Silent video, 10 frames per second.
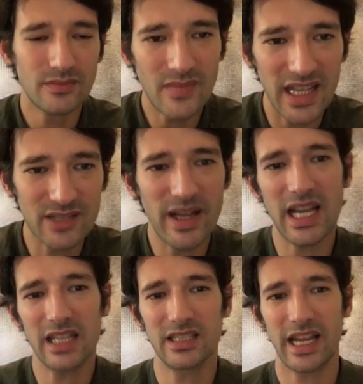as many
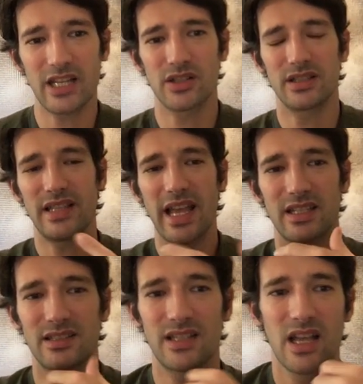other ancient
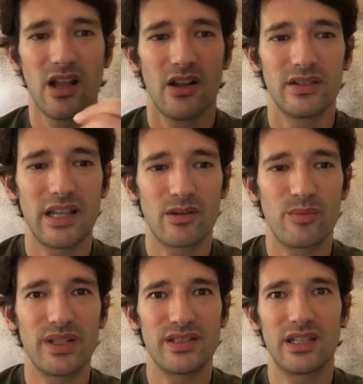texts, they were
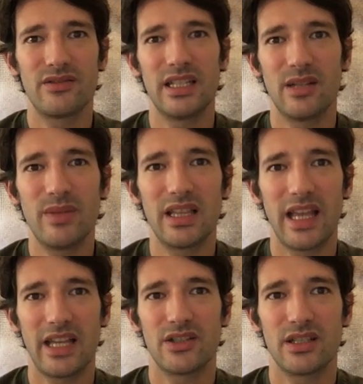preserved in the Middle
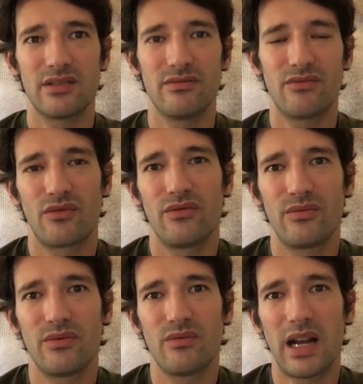Ages from
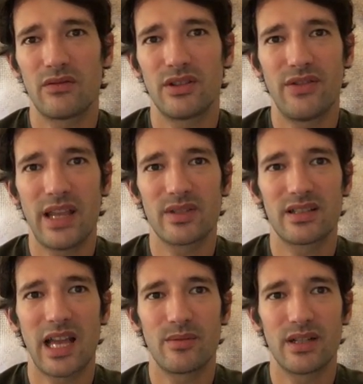one of the famous
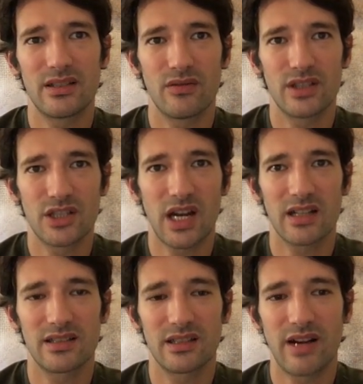libraries of the
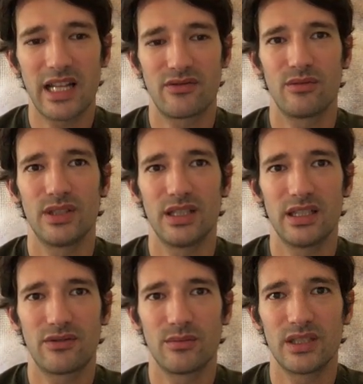Charles the Great from the
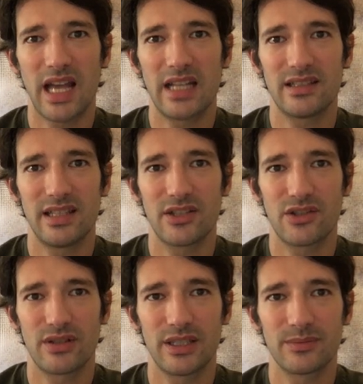9th
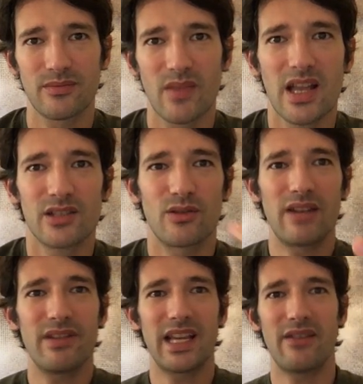century. So
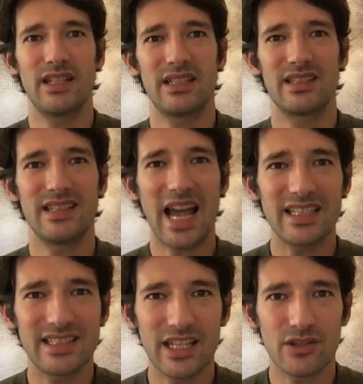then we have this 9th
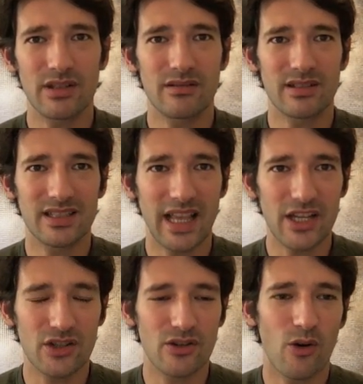century
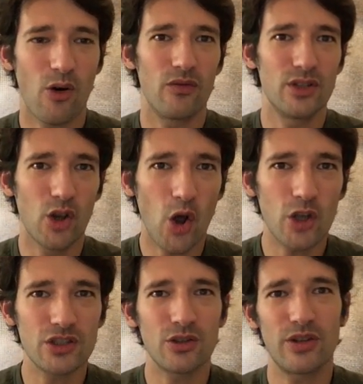translation of the
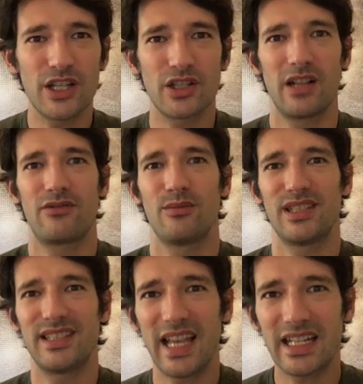lost original from the
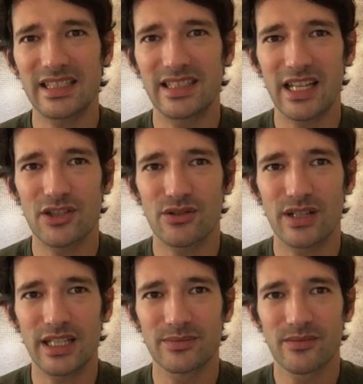2nd
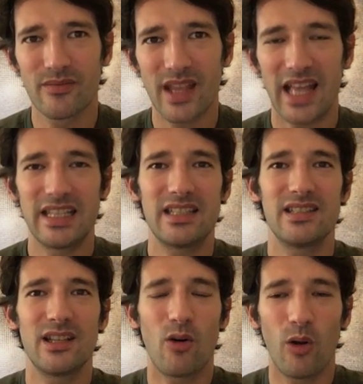century, and this is
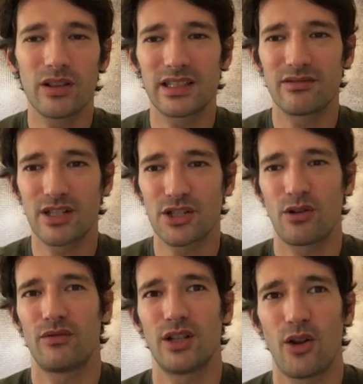the oldest version
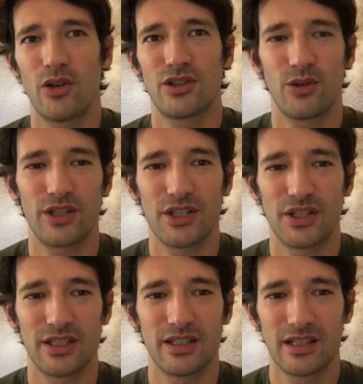of the lost
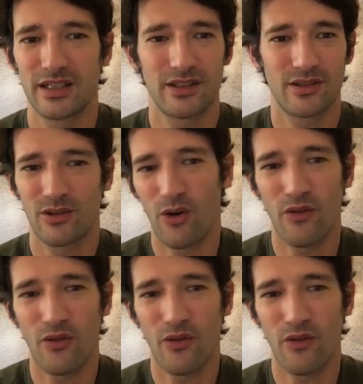origin of